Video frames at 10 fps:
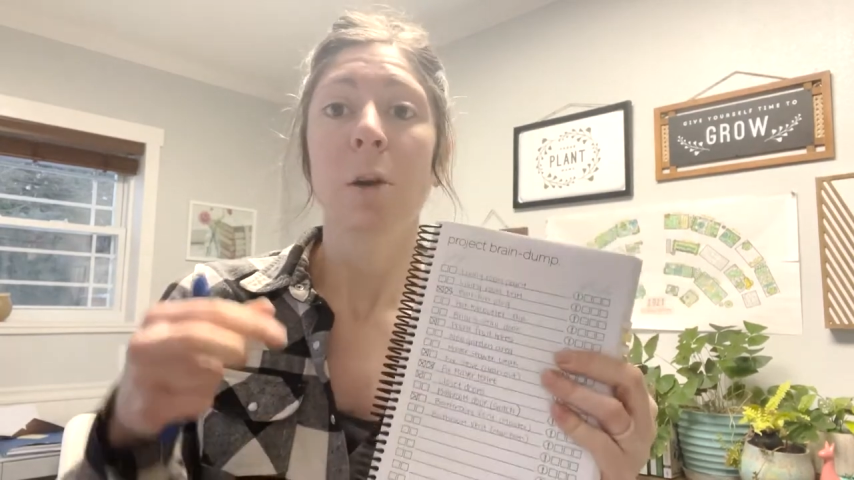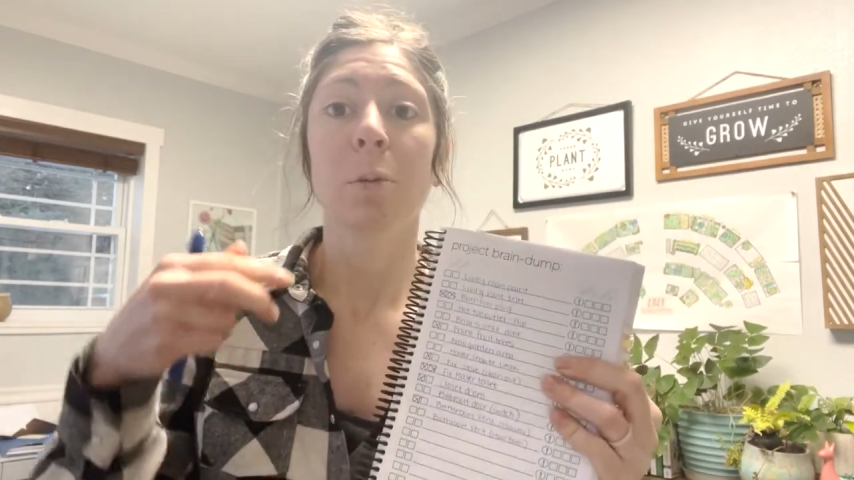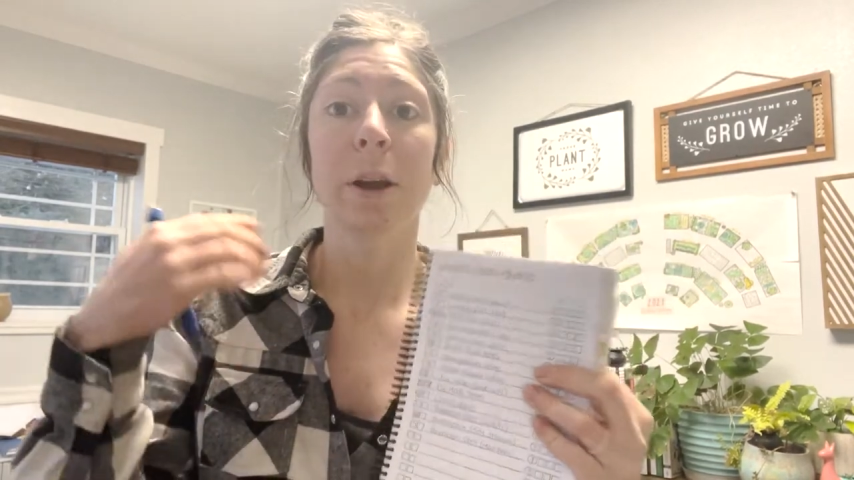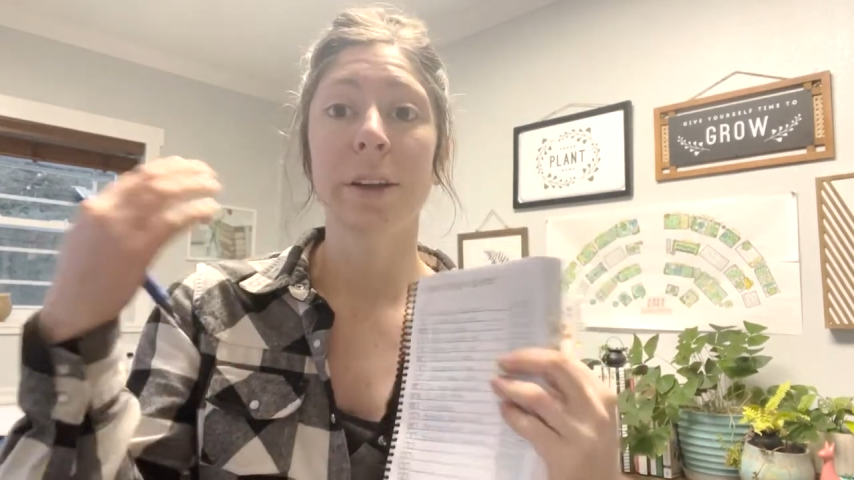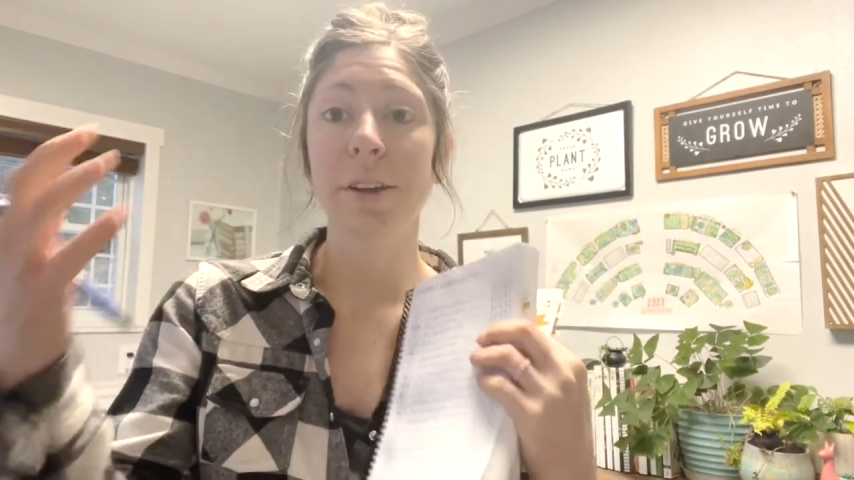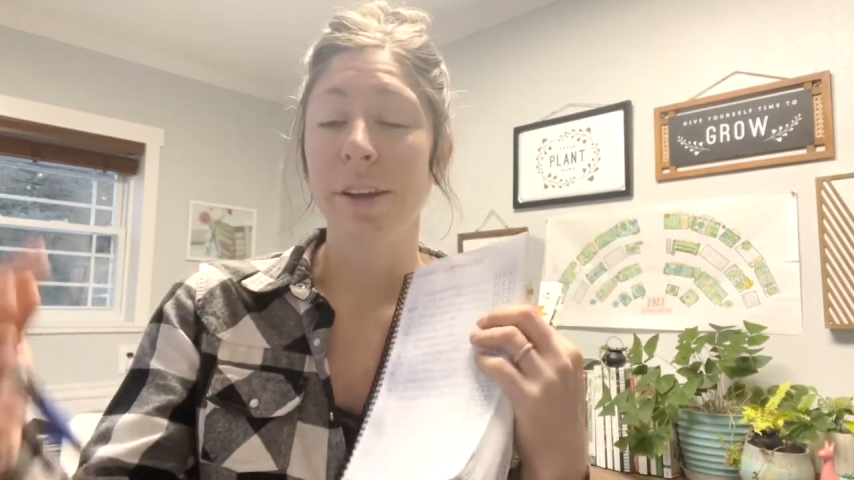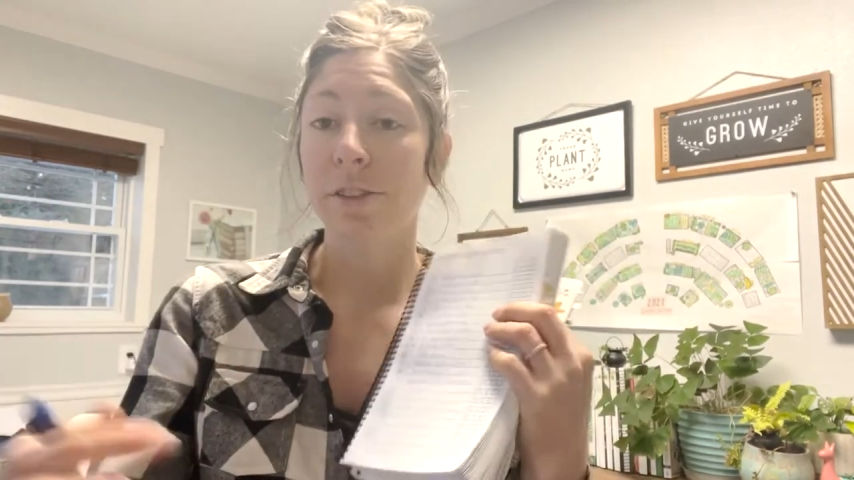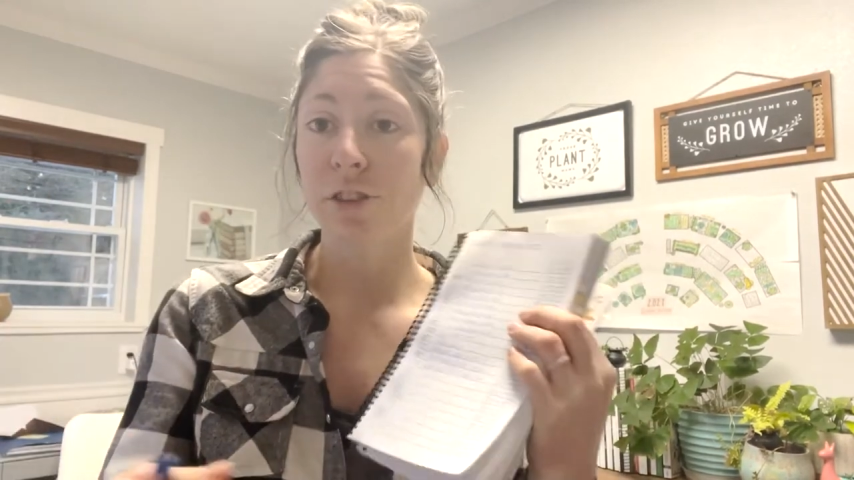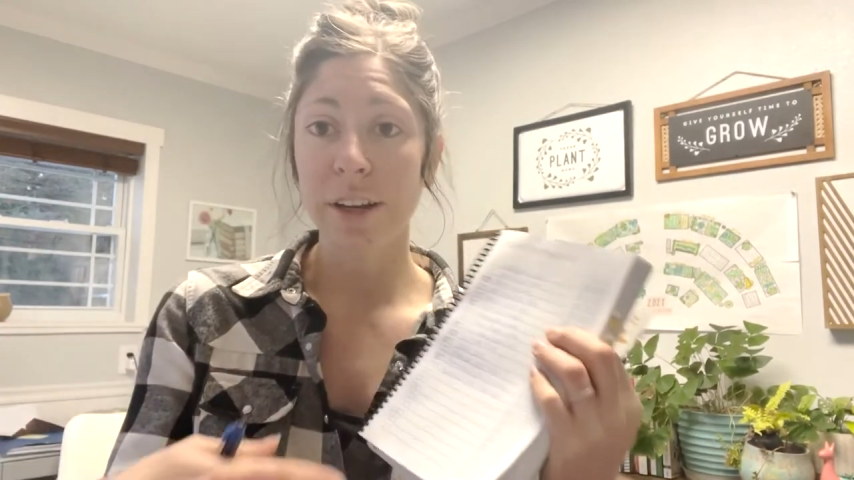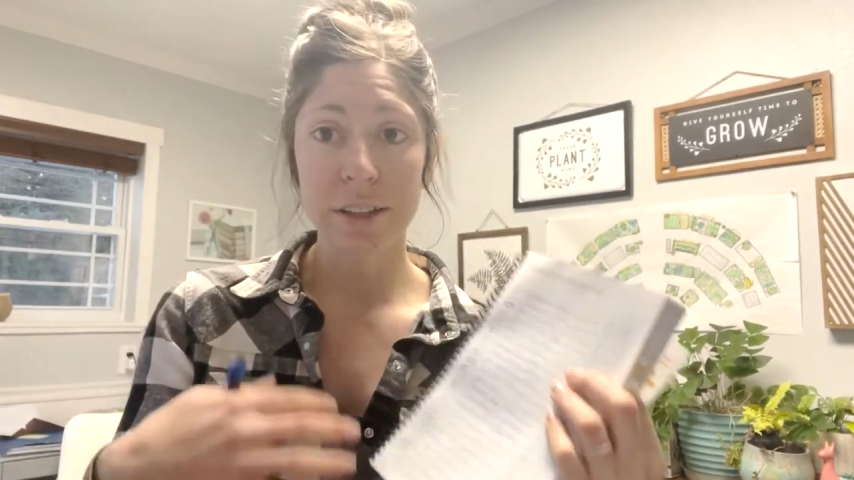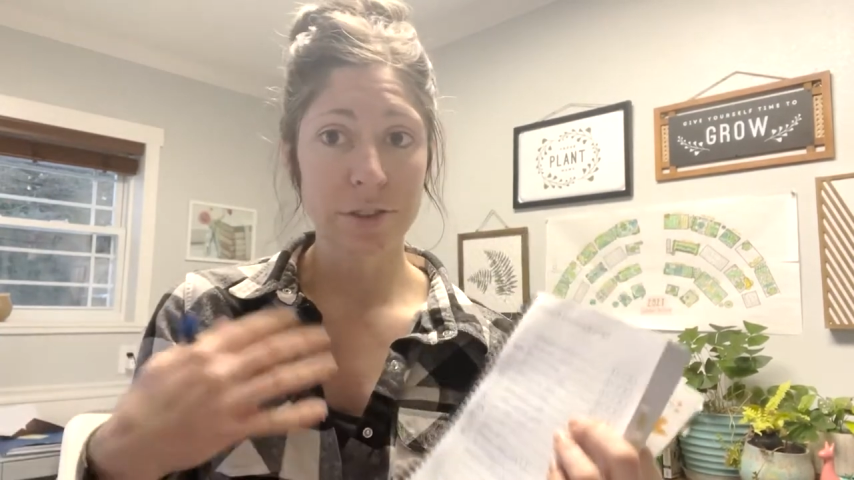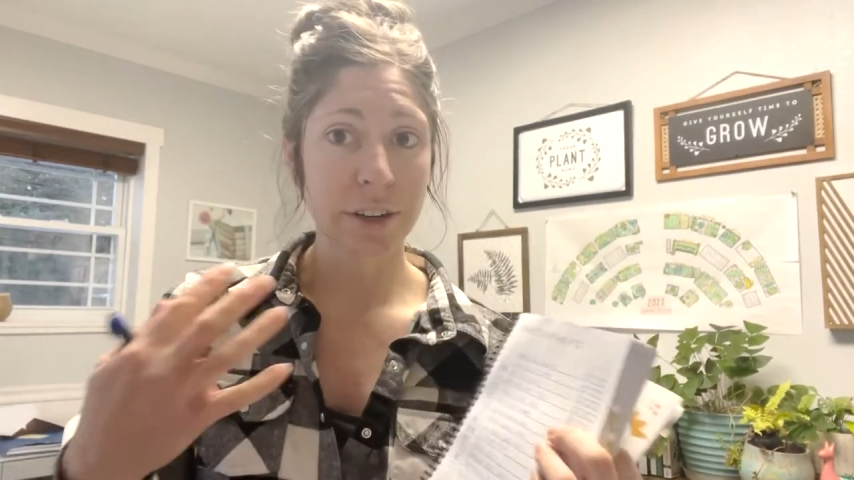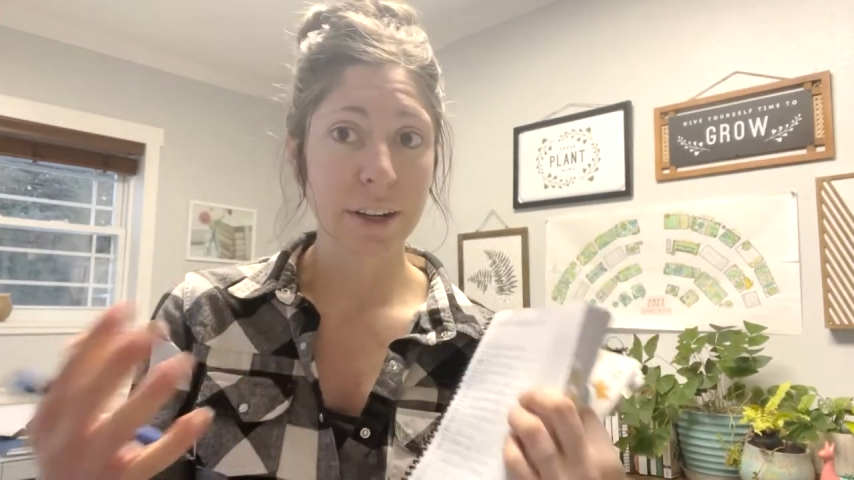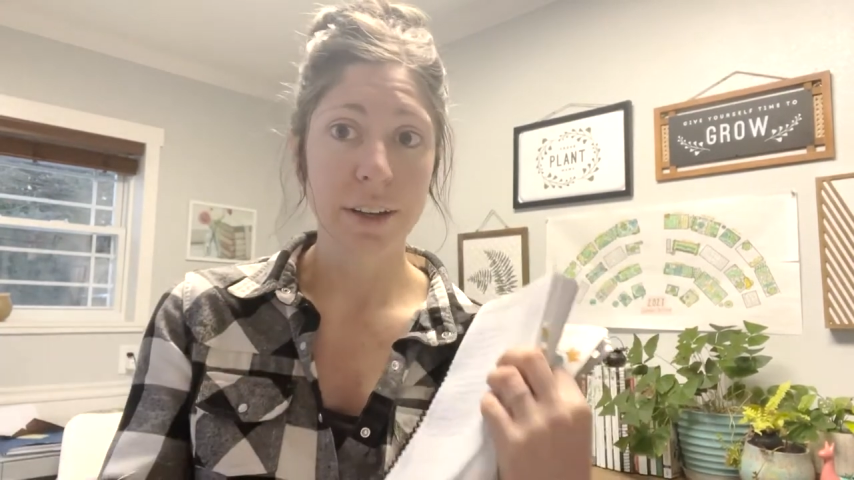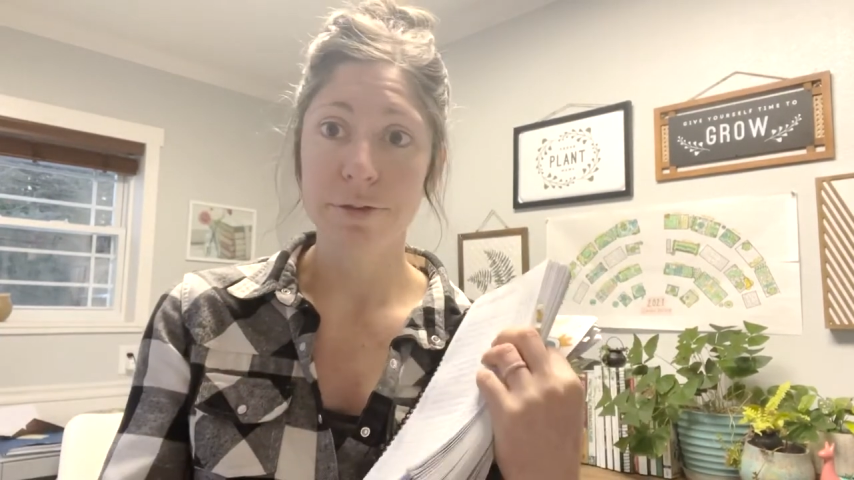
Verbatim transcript: where you can transfer